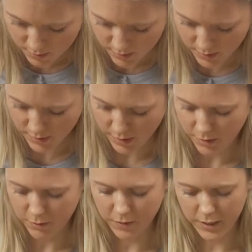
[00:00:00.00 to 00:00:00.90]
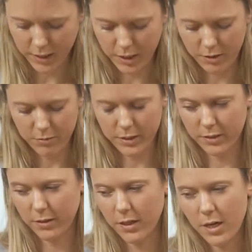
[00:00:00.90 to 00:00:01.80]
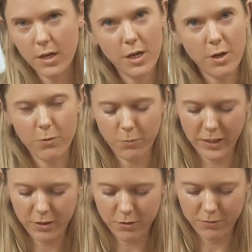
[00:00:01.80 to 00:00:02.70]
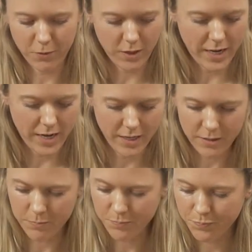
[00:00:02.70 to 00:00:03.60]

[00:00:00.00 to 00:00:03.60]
And now you've got a cute little wrinkled forehead.